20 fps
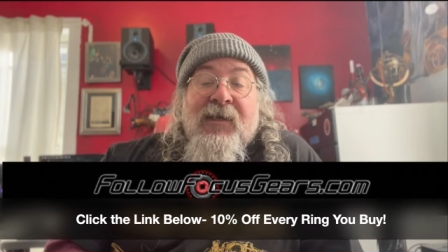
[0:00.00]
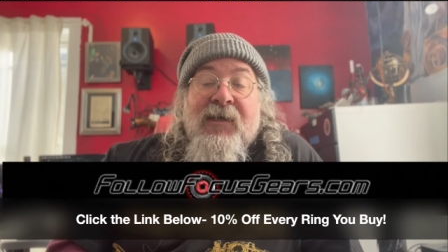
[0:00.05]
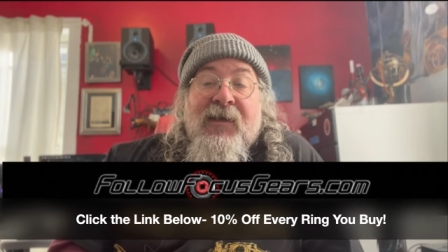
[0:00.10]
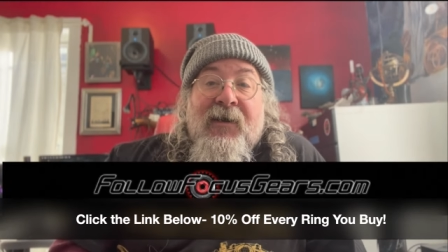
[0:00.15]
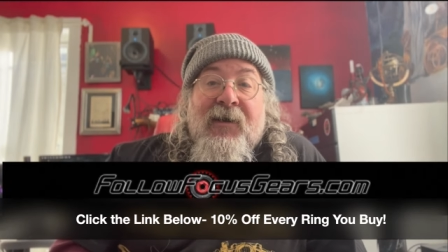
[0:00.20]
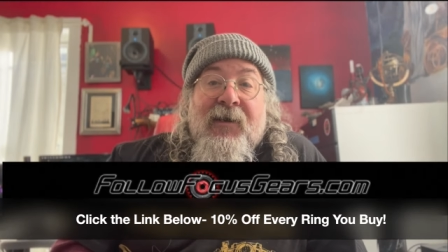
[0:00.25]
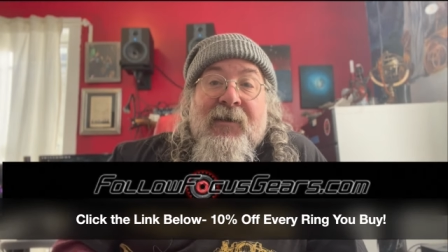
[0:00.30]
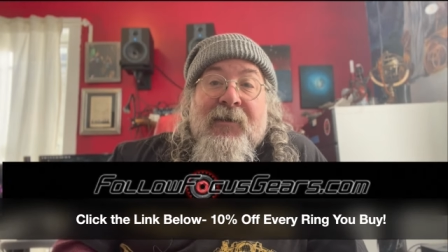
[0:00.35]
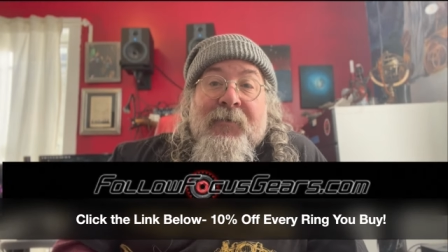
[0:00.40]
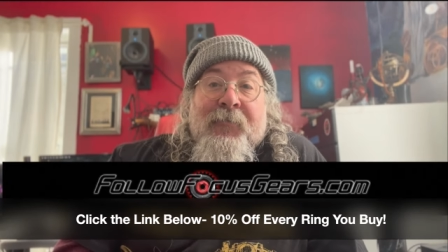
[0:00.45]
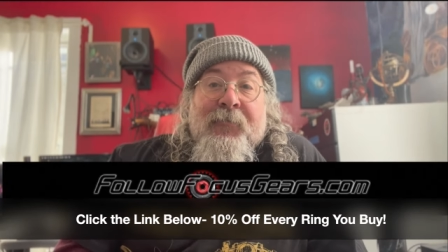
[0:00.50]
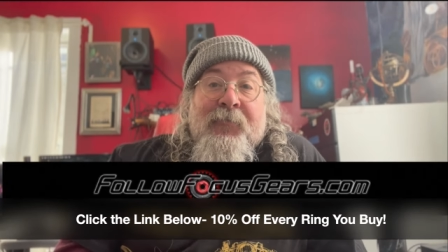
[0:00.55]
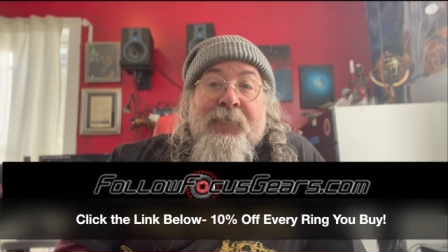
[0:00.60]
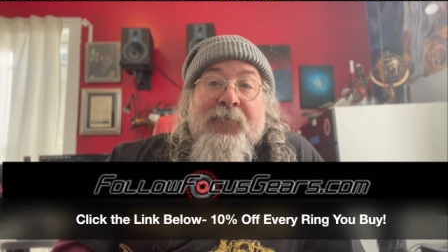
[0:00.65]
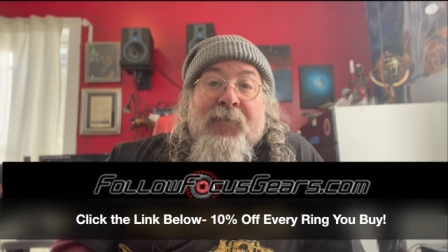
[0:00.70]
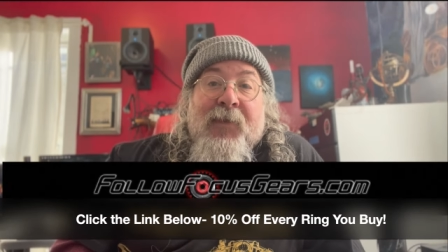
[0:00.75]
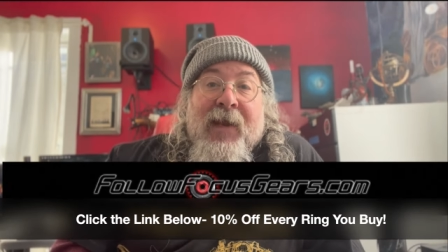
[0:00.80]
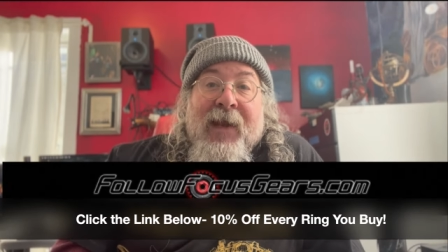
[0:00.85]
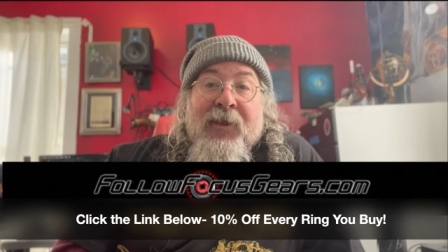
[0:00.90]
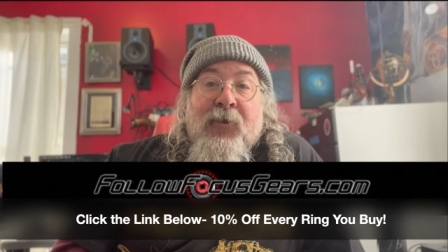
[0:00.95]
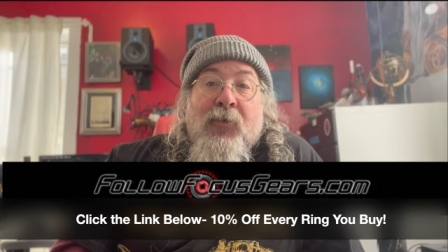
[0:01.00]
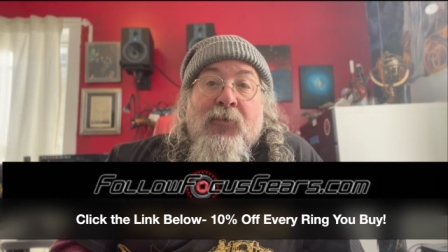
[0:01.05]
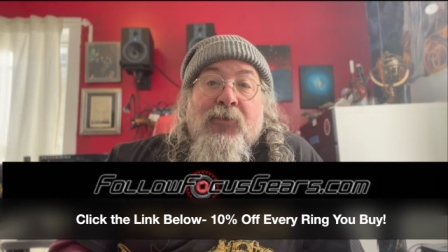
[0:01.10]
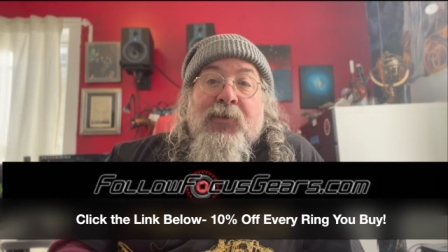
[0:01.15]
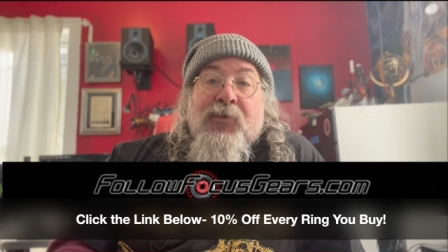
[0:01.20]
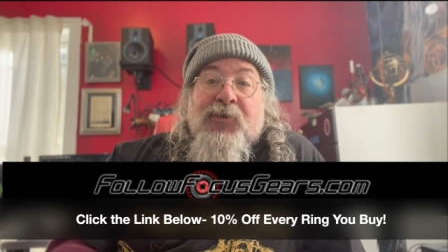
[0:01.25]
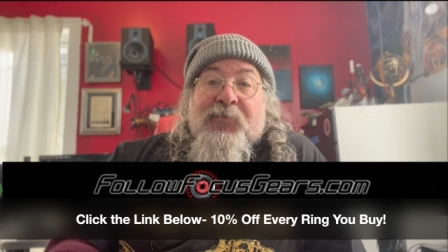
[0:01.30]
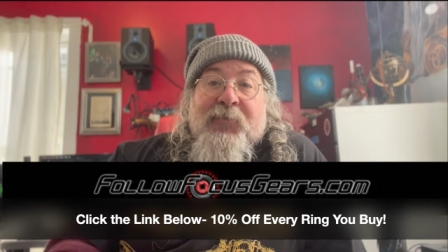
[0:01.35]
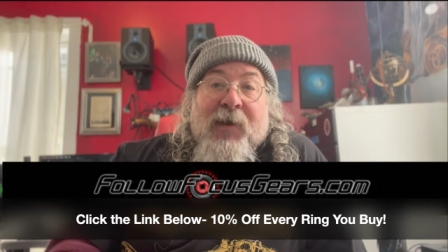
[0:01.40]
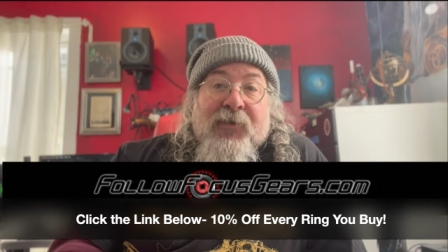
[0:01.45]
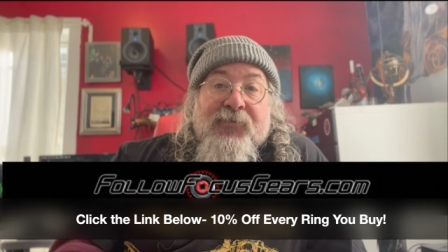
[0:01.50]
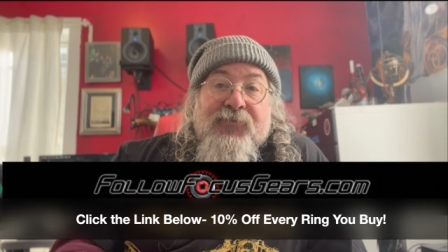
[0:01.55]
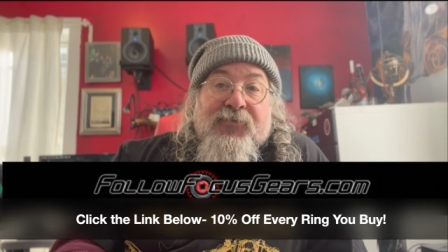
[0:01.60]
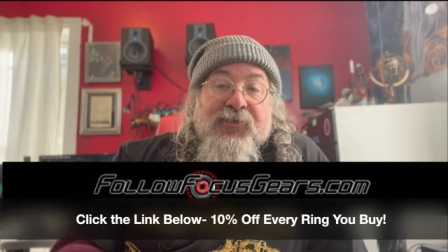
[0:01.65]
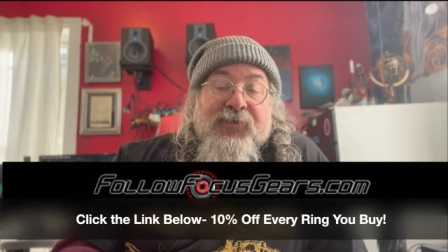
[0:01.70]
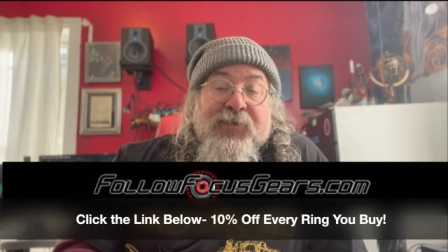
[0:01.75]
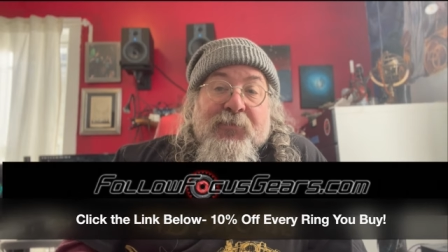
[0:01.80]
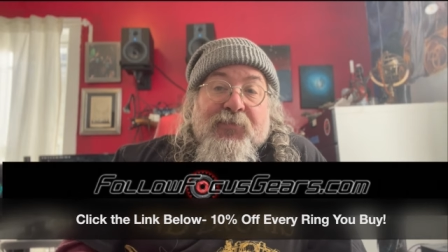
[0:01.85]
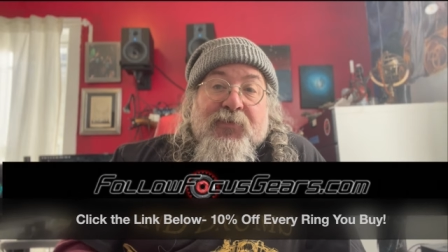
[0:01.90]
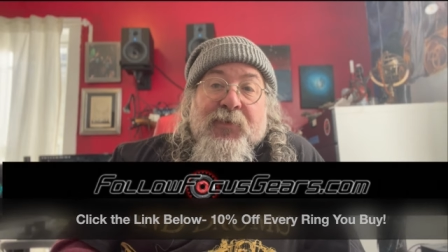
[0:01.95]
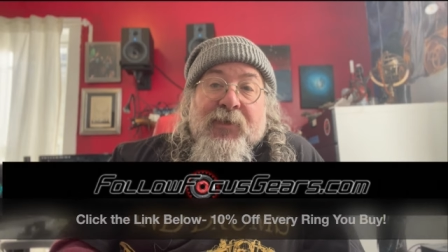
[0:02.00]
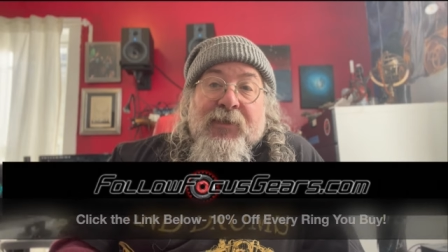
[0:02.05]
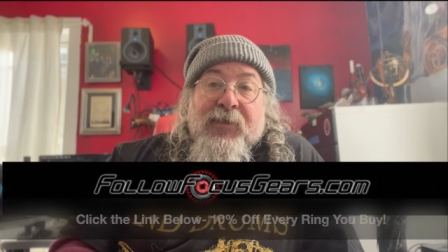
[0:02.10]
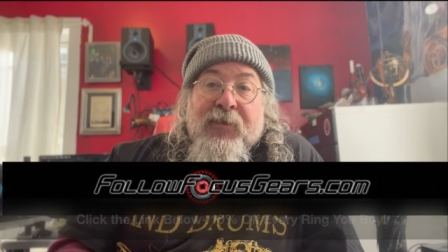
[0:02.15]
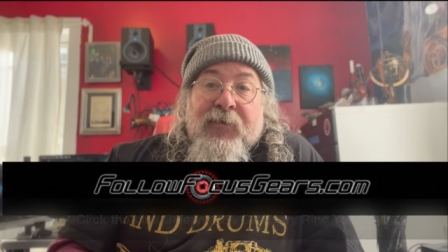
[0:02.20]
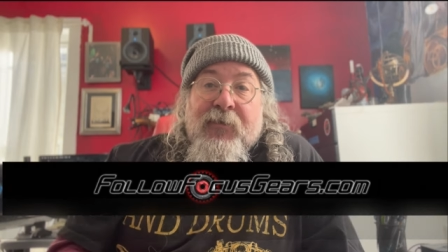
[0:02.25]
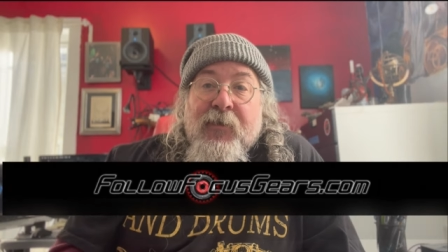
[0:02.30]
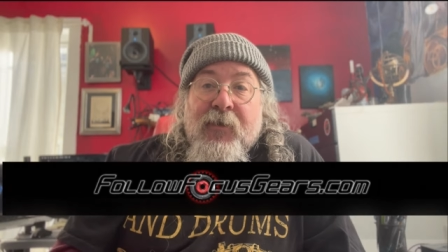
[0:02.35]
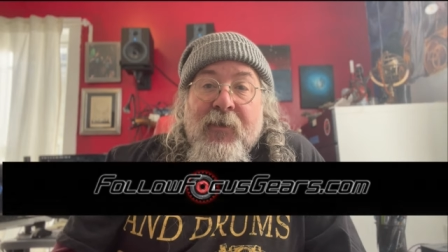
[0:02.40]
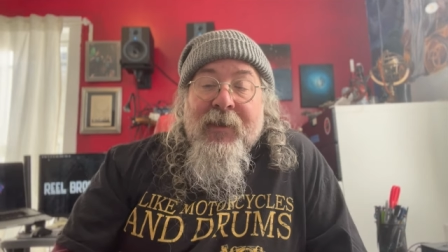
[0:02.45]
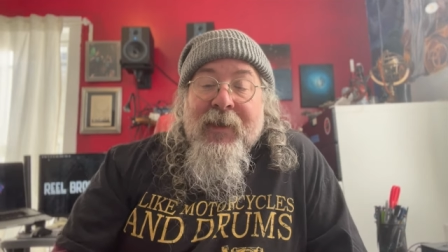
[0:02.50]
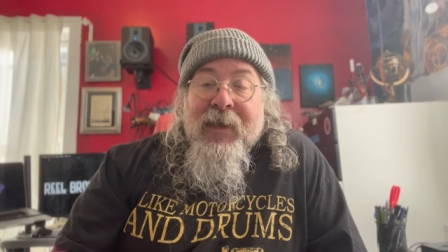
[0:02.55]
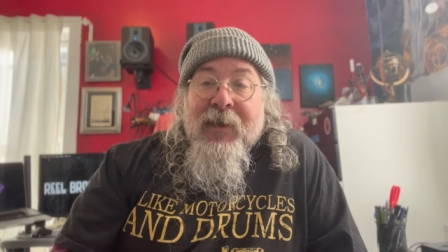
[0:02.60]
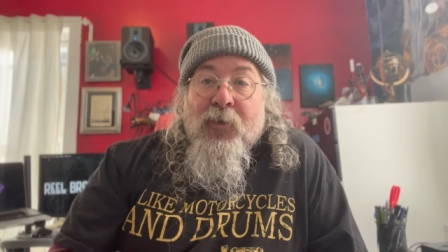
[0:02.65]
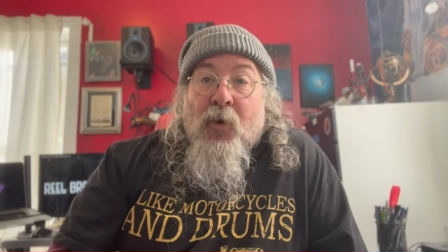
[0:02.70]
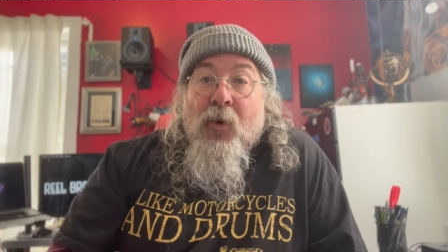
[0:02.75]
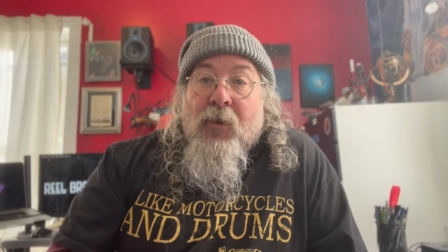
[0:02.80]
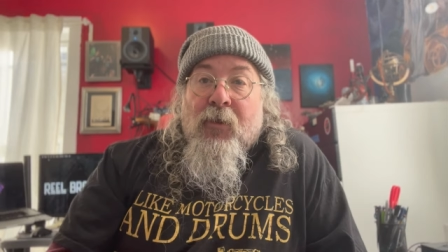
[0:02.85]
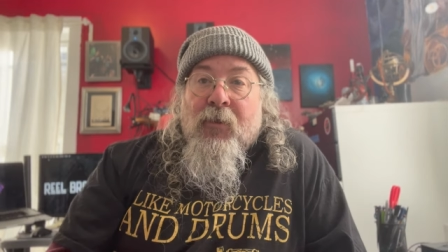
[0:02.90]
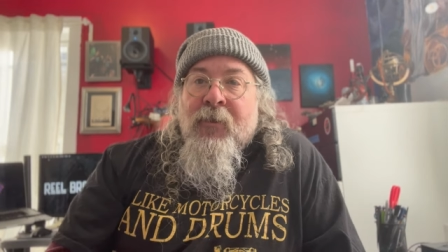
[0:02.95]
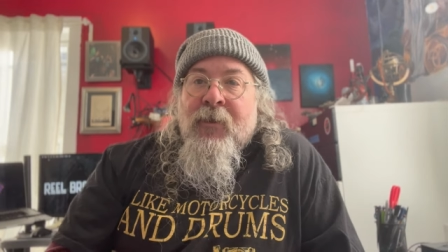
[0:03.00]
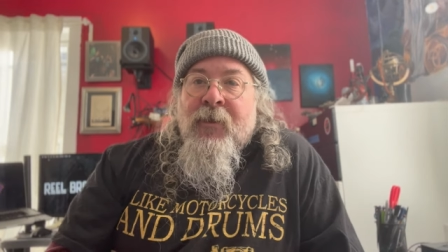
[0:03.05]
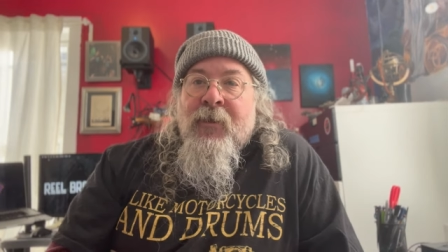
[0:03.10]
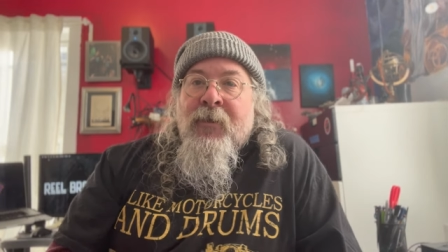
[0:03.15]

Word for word: Um, I don't do sponsorships really at all.